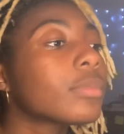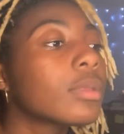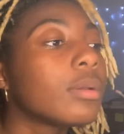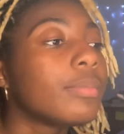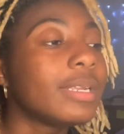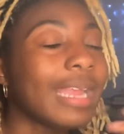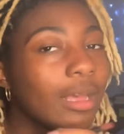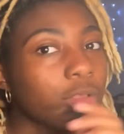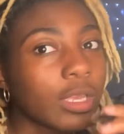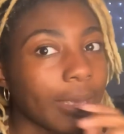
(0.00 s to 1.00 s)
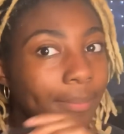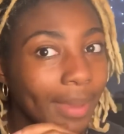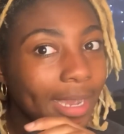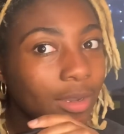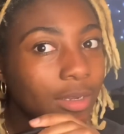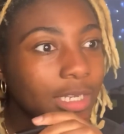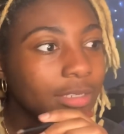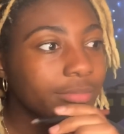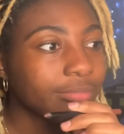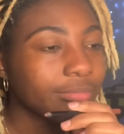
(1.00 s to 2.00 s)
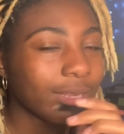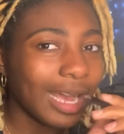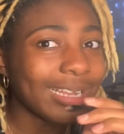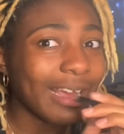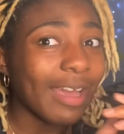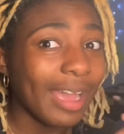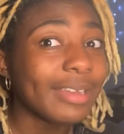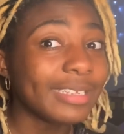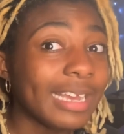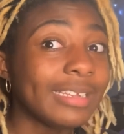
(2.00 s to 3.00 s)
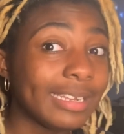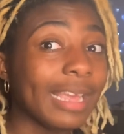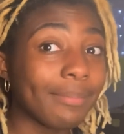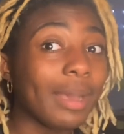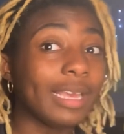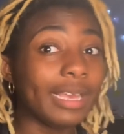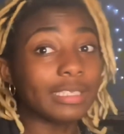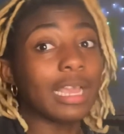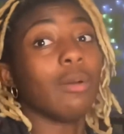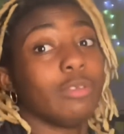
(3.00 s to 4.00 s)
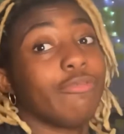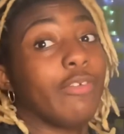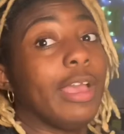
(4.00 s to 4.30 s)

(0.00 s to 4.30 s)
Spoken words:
But now looking back on it, that like my hairstyle was fire.